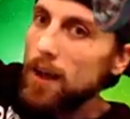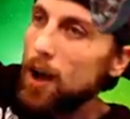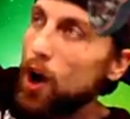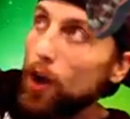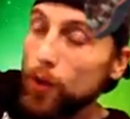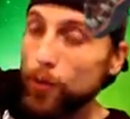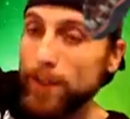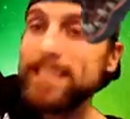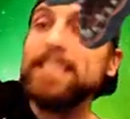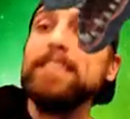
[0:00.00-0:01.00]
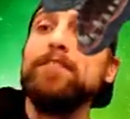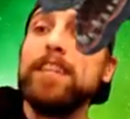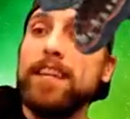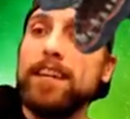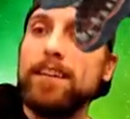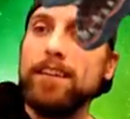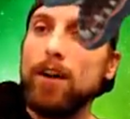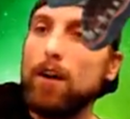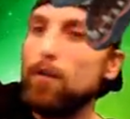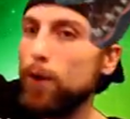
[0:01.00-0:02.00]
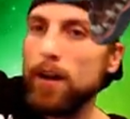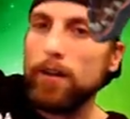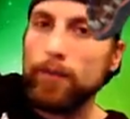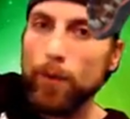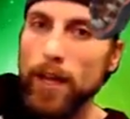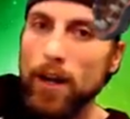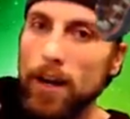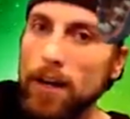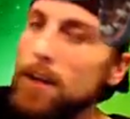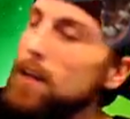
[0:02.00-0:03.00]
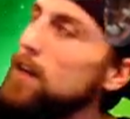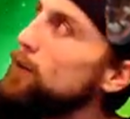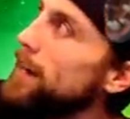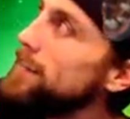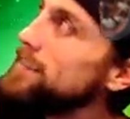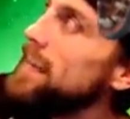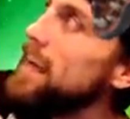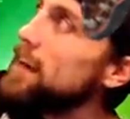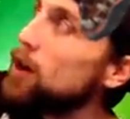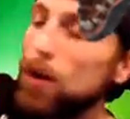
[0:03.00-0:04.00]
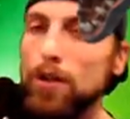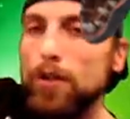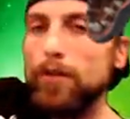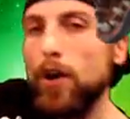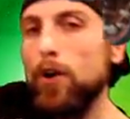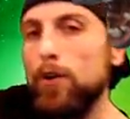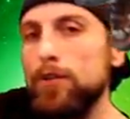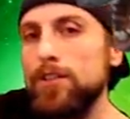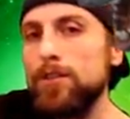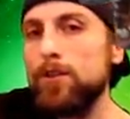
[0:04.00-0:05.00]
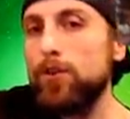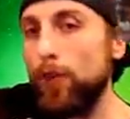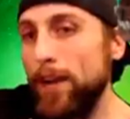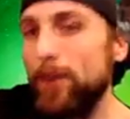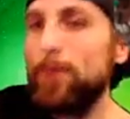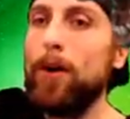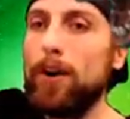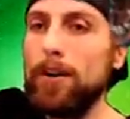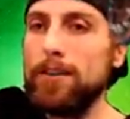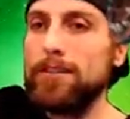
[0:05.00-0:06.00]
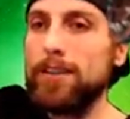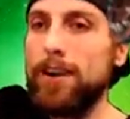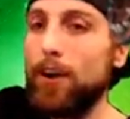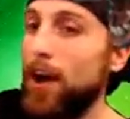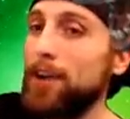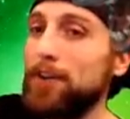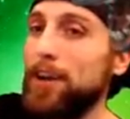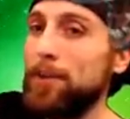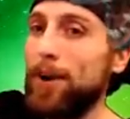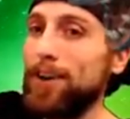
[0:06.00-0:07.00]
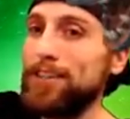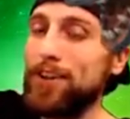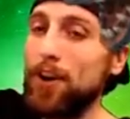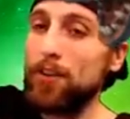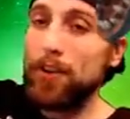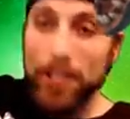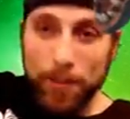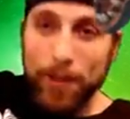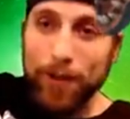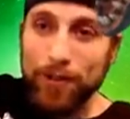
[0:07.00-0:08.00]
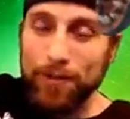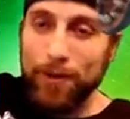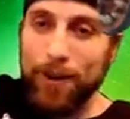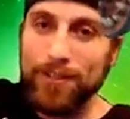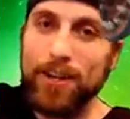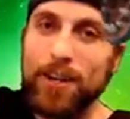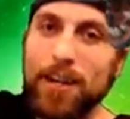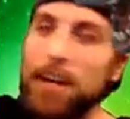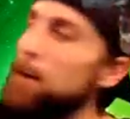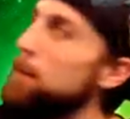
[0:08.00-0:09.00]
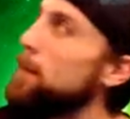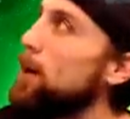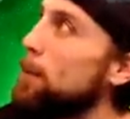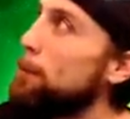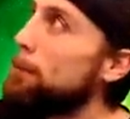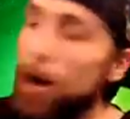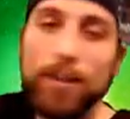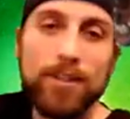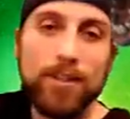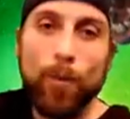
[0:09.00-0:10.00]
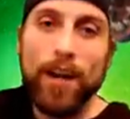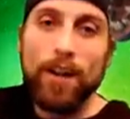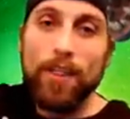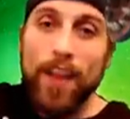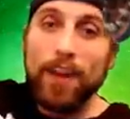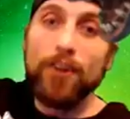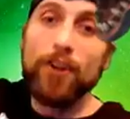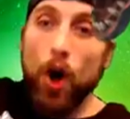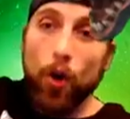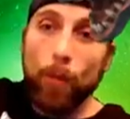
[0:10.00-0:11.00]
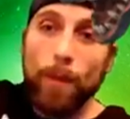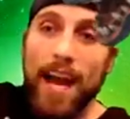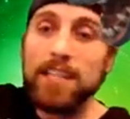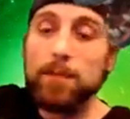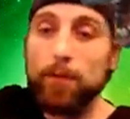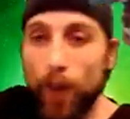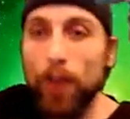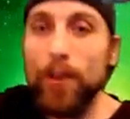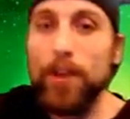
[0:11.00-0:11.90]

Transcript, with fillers: on the receiving end of wherever we are, right? And all of those crater marks are not crater marks at all. They're explosion marks. They're, they're marks where their dome has fallen